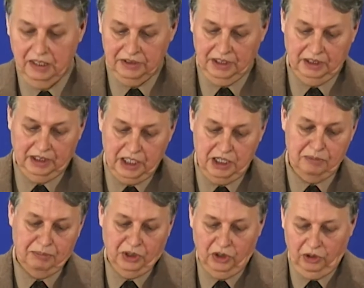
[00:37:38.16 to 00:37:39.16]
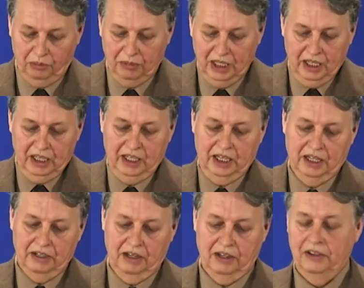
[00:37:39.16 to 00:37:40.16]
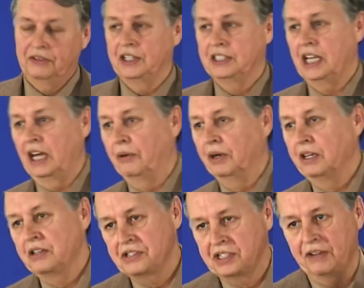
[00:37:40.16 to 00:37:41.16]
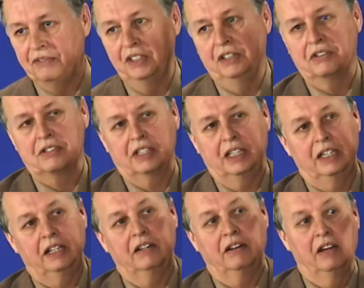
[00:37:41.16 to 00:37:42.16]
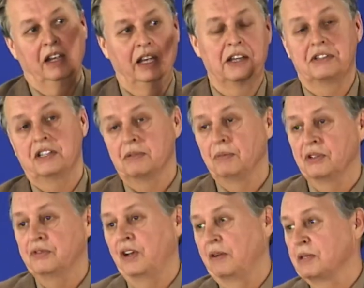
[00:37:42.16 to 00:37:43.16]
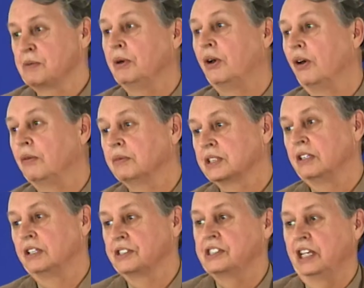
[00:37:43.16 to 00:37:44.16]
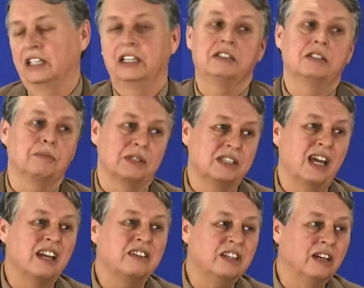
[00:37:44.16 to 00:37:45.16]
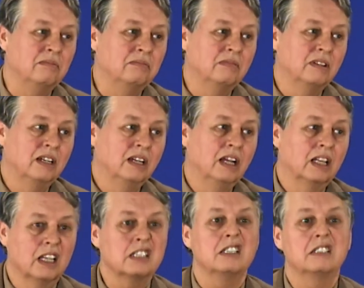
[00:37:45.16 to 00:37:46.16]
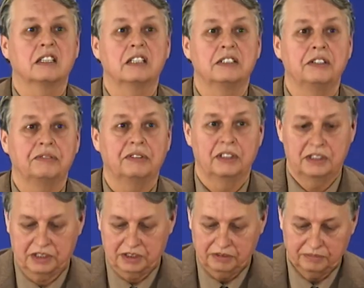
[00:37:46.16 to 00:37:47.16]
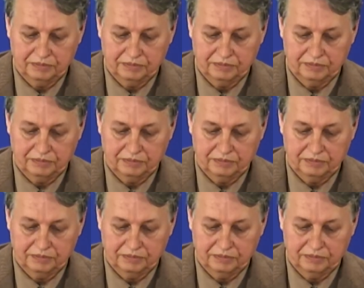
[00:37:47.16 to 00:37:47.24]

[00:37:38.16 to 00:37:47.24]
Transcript: The lead poem in The Tower, 7 years later, is his most famous poem. It's called Sailing to Byzantium. Listen to the difference.